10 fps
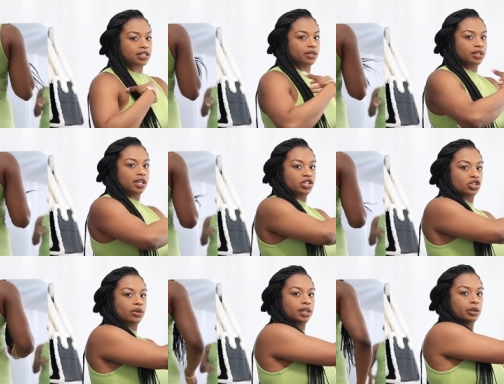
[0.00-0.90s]
So it does
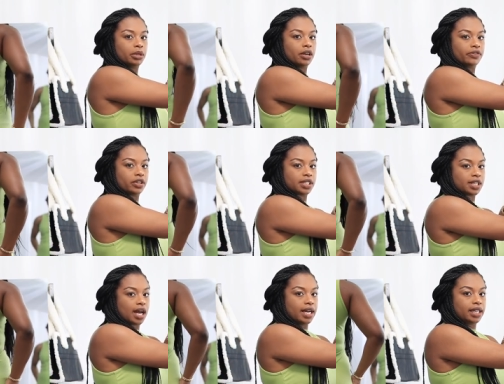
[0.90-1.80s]
show a little bit of your
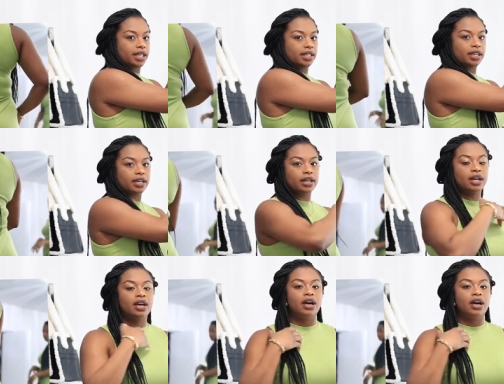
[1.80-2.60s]
side here.